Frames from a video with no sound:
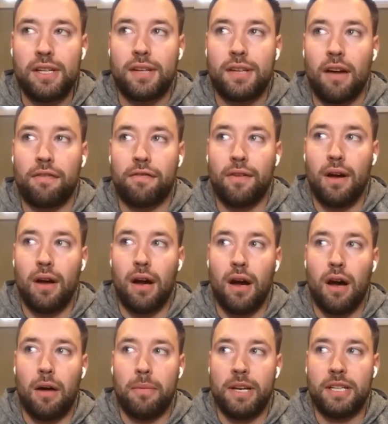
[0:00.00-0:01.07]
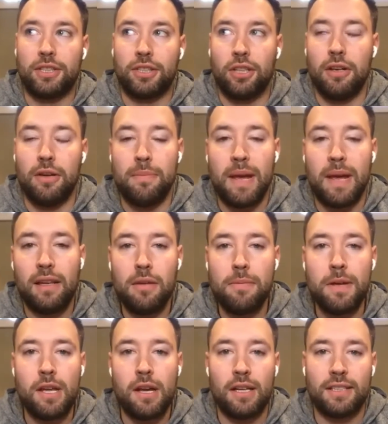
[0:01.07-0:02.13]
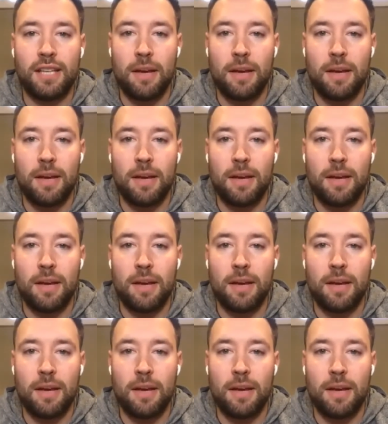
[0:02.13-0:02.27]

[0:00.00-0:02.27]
tough initially, mainly because